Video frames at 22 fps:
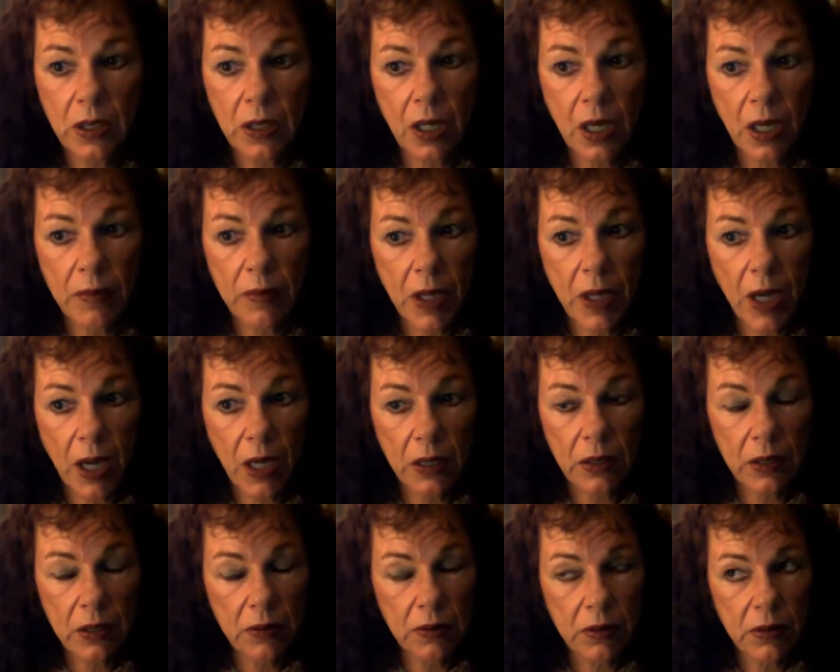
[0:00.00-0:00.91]
I'm not
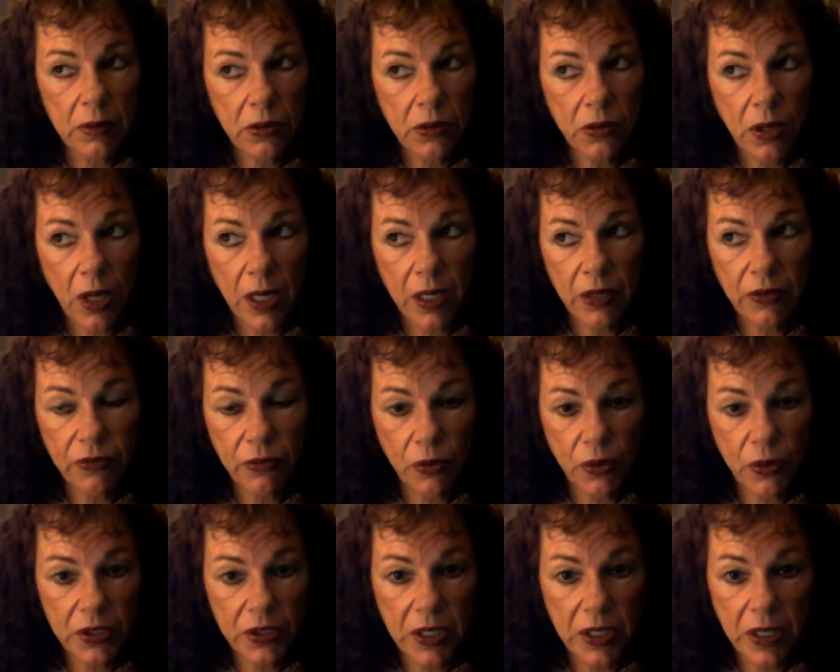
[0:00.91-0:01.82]
trying to
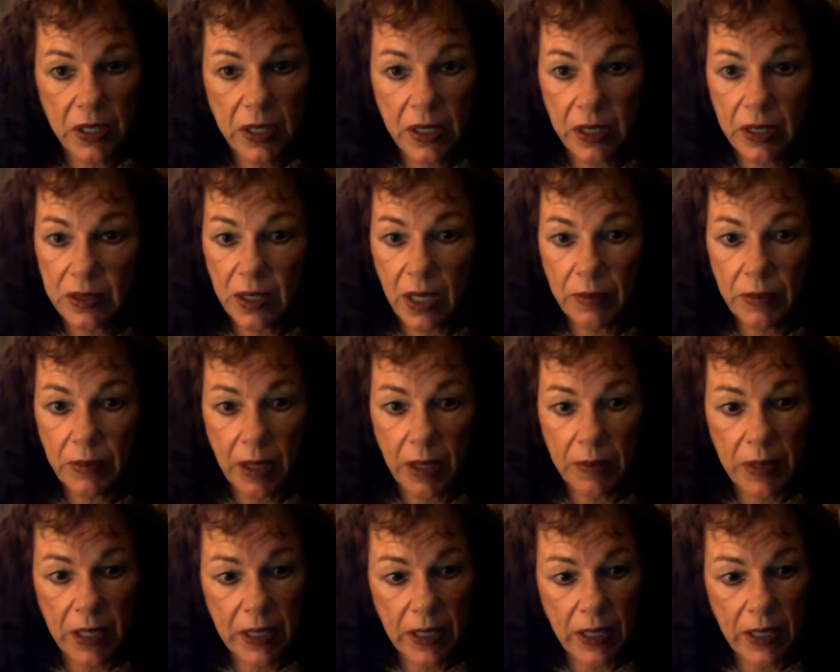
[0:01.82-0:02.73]
force anything because I'm not
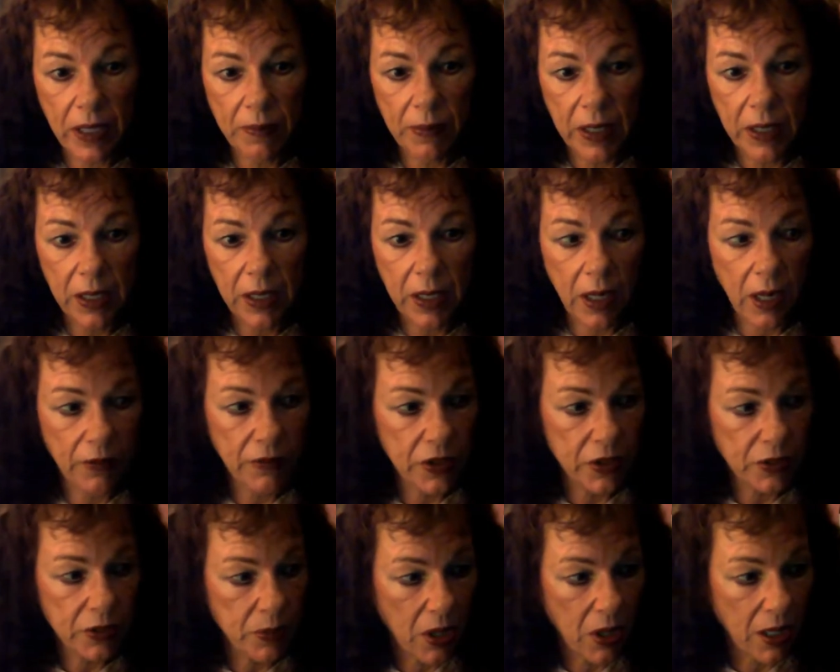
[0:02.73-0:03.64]
making any money off
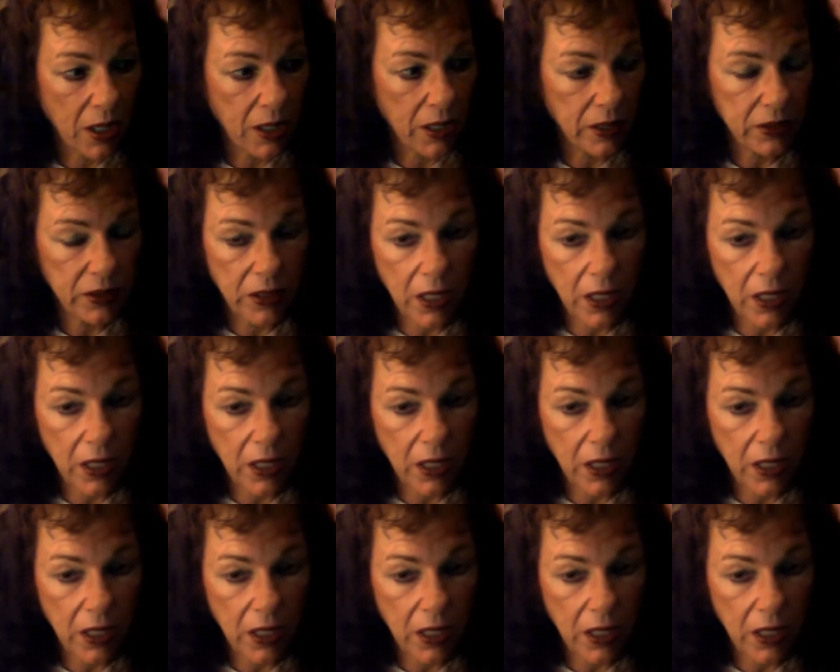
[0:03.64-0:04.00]
these products.